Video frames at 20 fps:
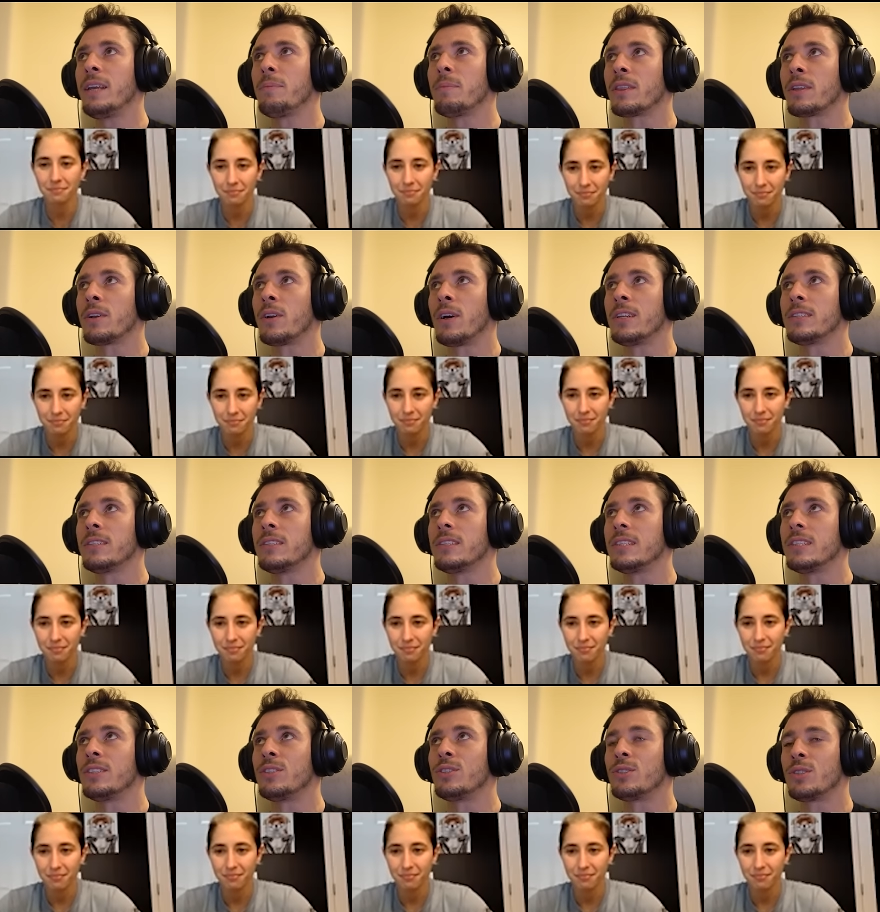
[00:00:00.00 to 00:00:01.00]
Speaker 1: hmm training methodology
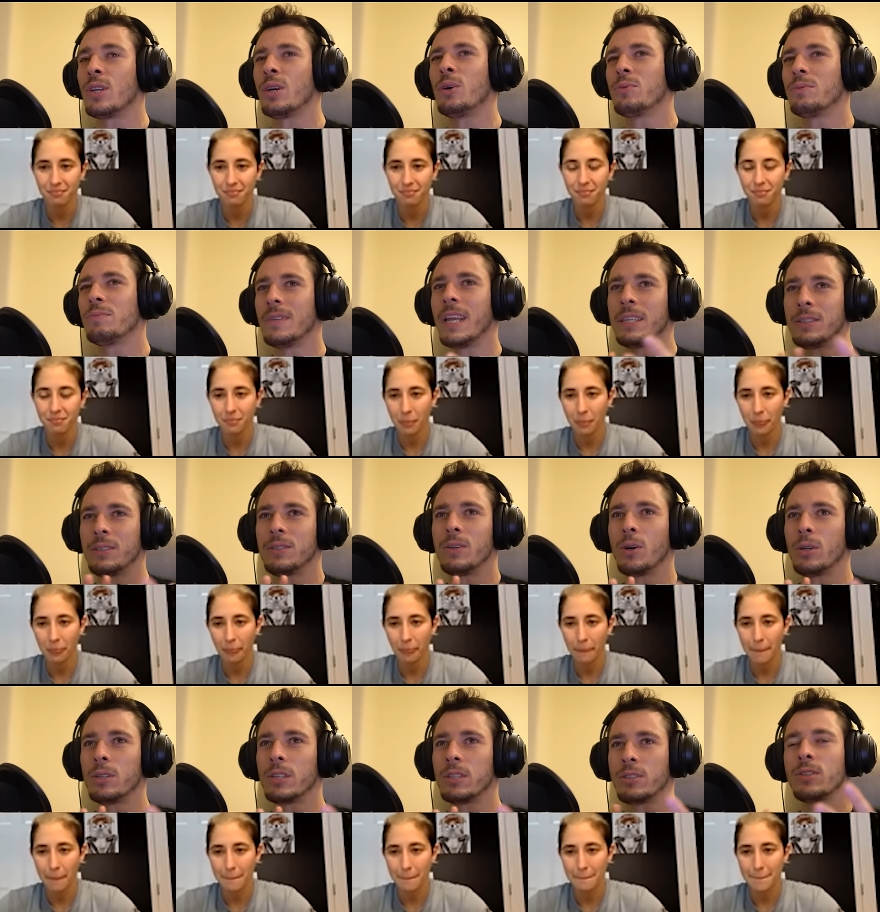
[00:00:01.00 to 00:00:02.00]
is so, as you
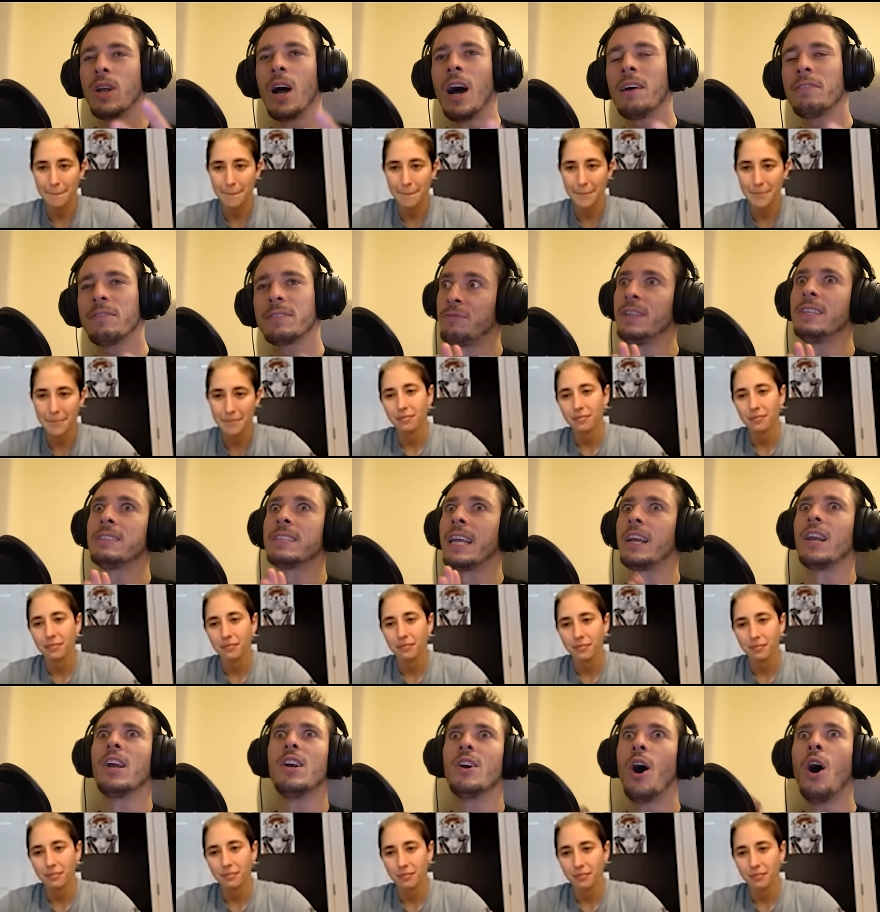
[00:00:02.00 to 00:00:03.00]
called it, soft. Feels like
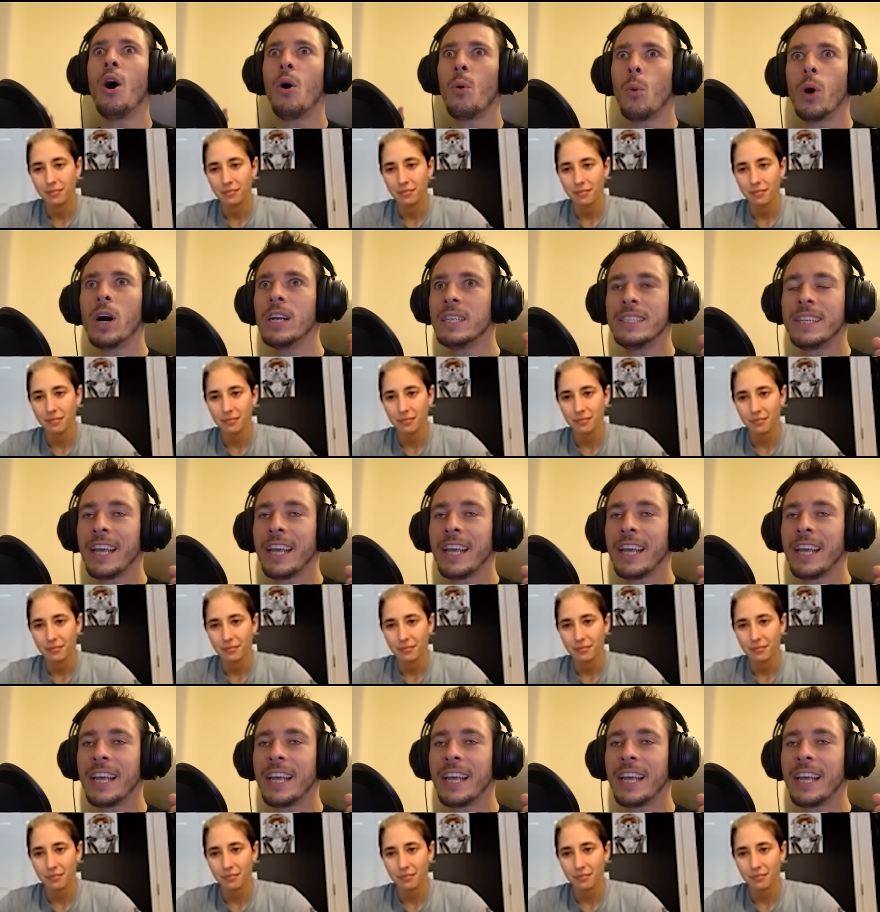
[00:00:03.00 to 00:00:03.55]
oh, one